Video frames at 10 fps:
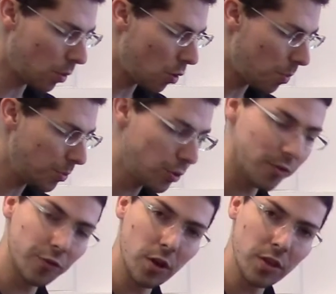all
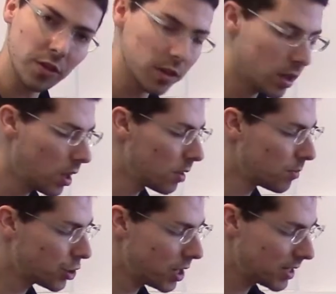pure froth. The
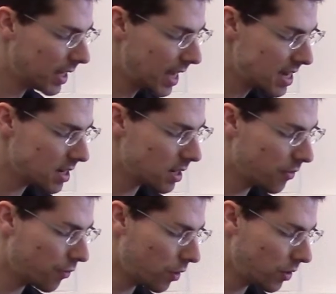machine's heated it
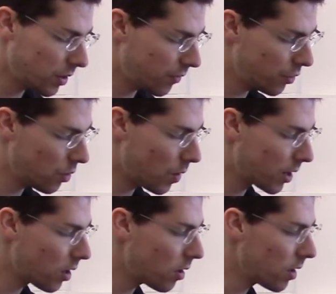and frothed it for you in
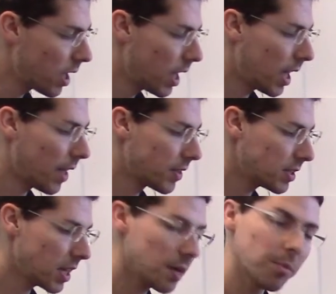one go. And the
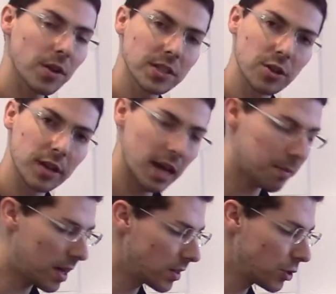second part that's going to
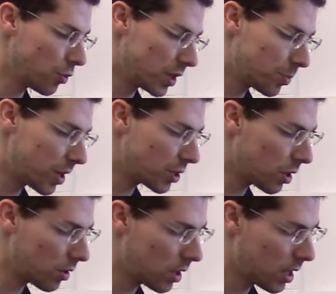come out is your
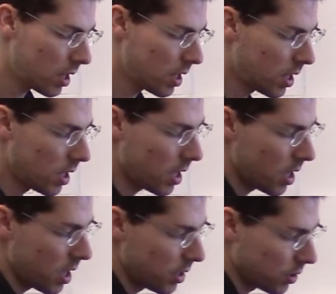espresso.
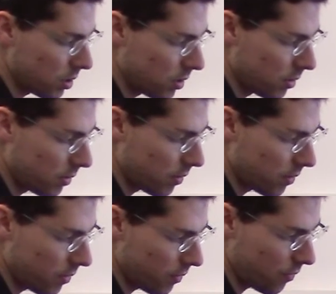And it's going to
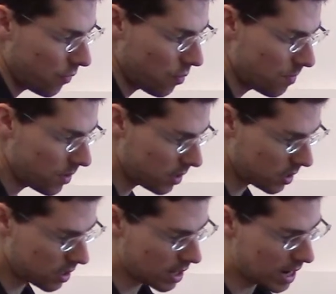form
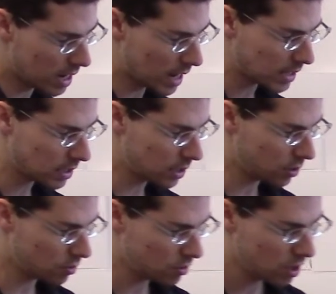a nice
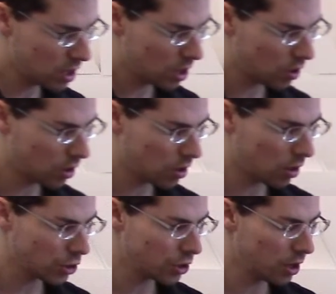little
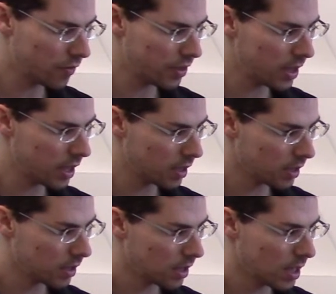concoction over
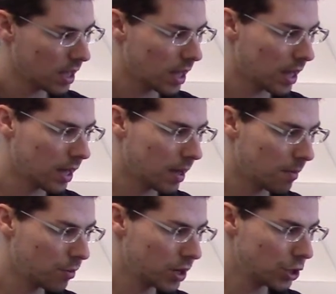there.
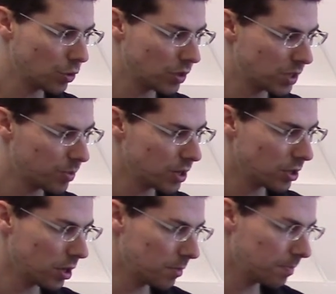Really short
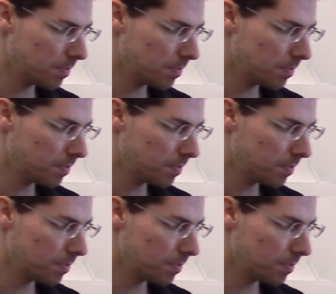espresso.